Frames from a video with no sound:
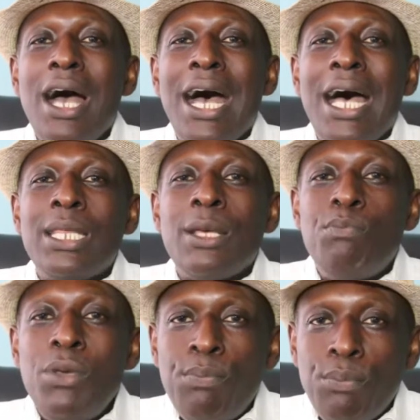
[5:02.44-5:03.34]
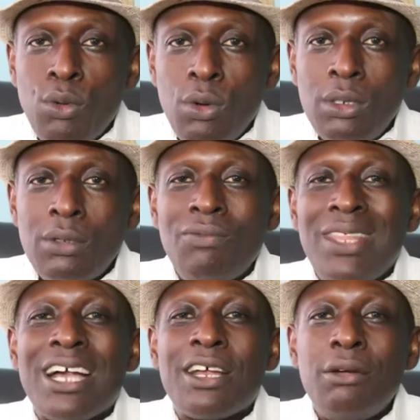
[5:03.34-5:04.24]
are the people
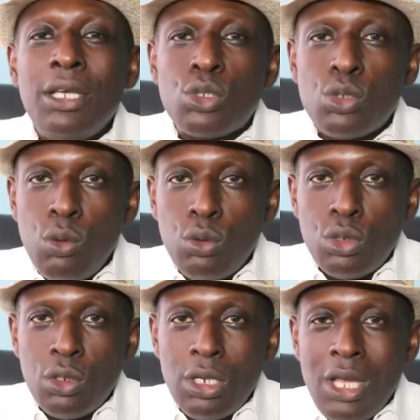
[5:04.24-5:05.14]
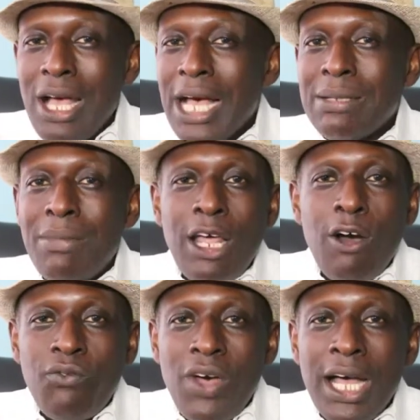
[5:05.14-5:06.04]
that create solution. As a matter
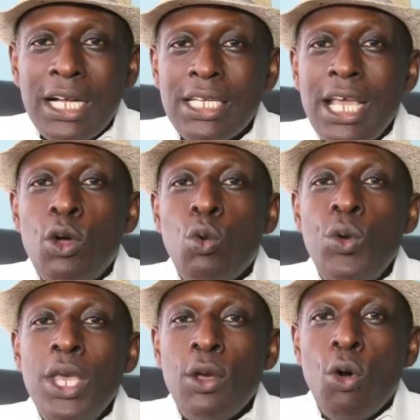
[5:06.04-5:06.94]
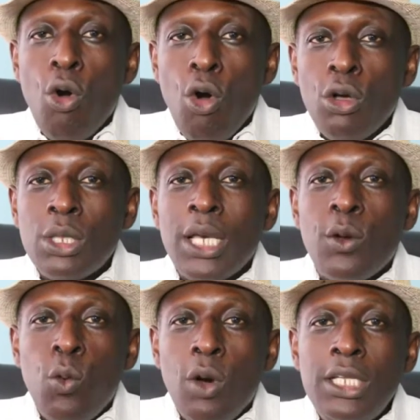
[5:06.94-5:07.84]
of fact, we owe
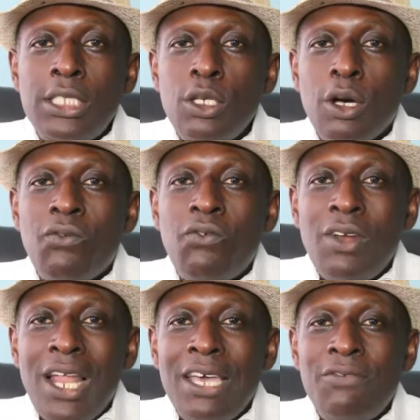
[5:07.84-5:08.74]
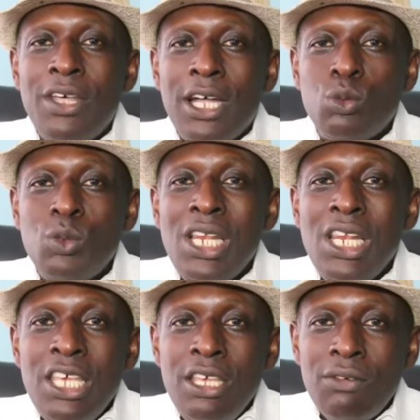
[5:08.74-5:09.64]
the quality of life that we
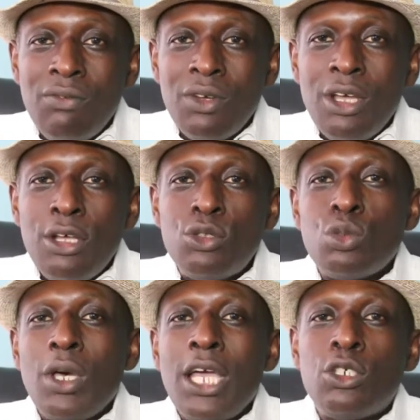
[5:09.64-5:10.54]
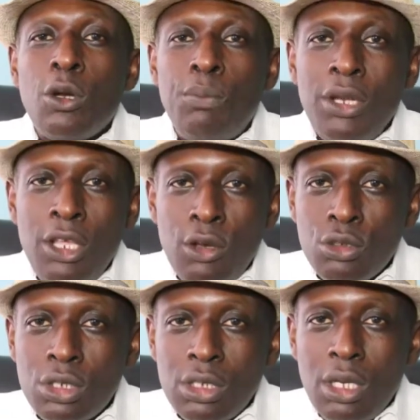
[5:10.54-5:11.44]
live to
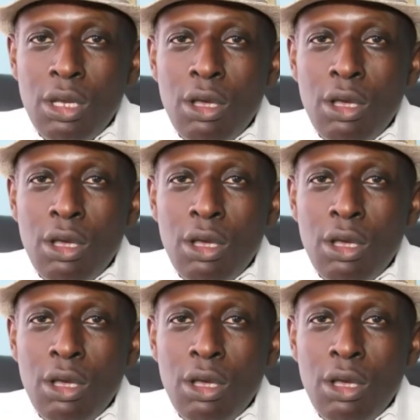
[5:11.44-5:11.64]
entrepreneurs.